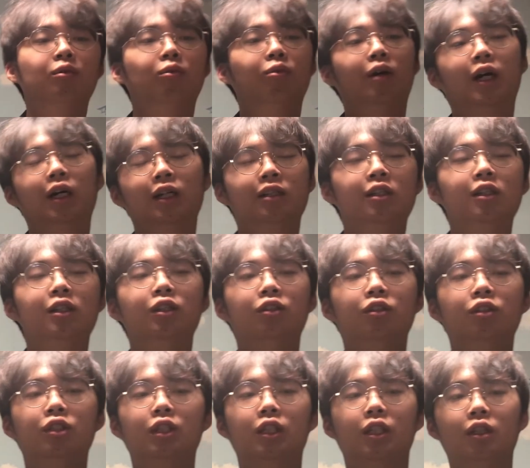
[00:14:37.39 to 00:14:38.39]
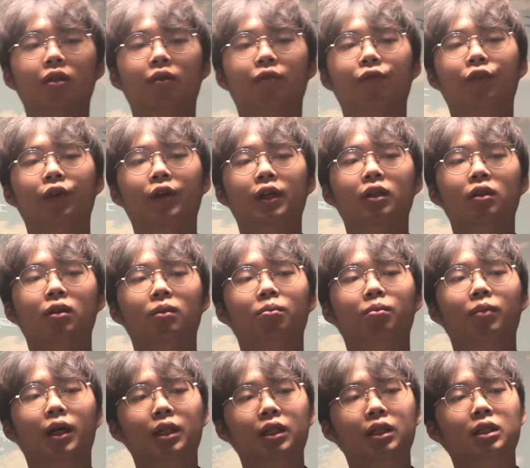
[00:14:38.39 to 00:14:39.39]
widely used in the field of
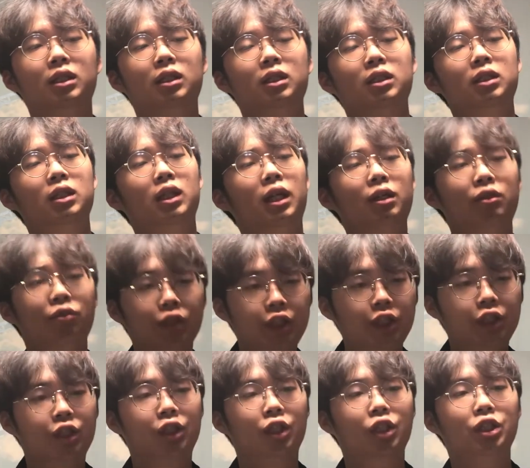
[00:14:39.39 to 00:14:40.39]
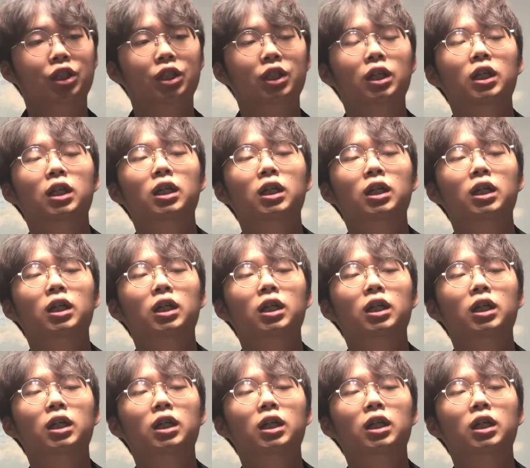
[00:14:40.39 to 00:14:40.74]
medicine and research.